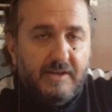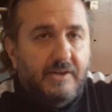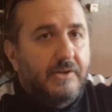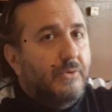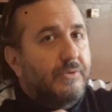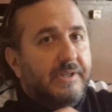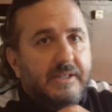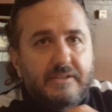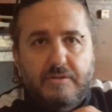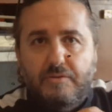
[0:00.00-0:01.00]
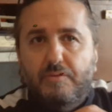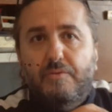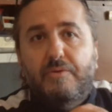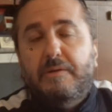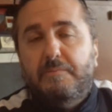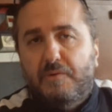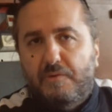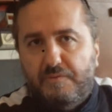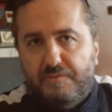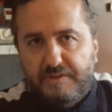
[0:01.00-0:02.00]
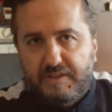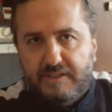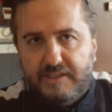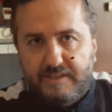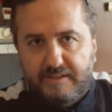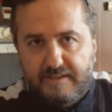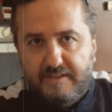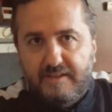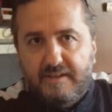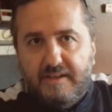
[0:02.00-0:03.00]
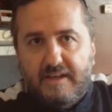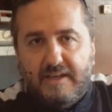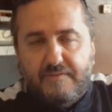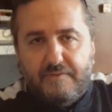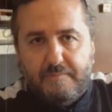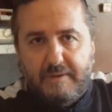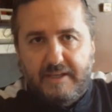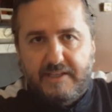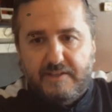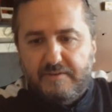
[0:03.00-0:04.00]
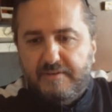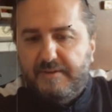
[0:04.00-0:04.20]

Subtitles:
No need to remove this information.